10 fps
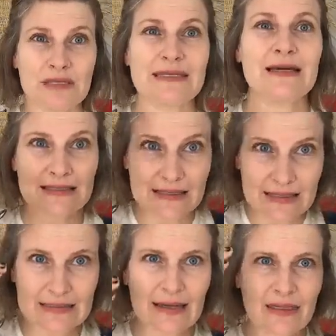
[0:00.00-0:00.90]
does
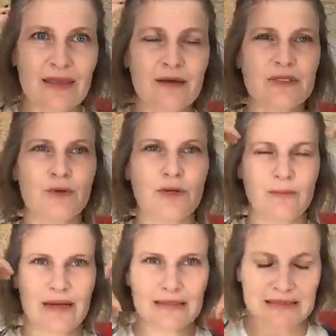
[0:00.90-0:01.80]
the exact thing I was talking
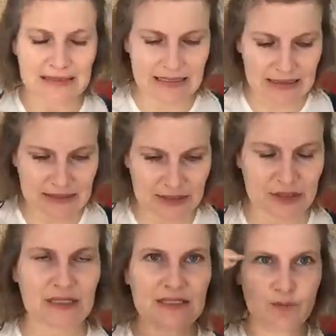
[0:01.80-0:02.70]
about.
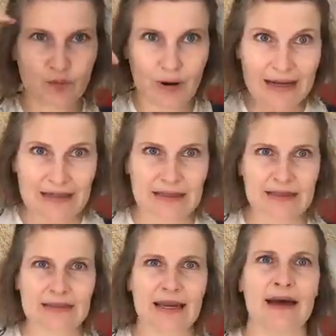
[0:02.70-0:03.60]
Deconditions us, breaks
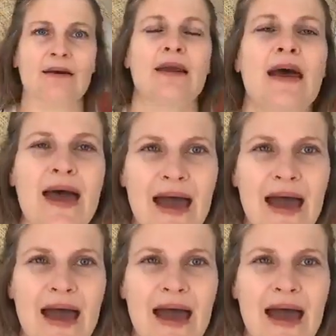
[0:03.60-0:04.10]
us down,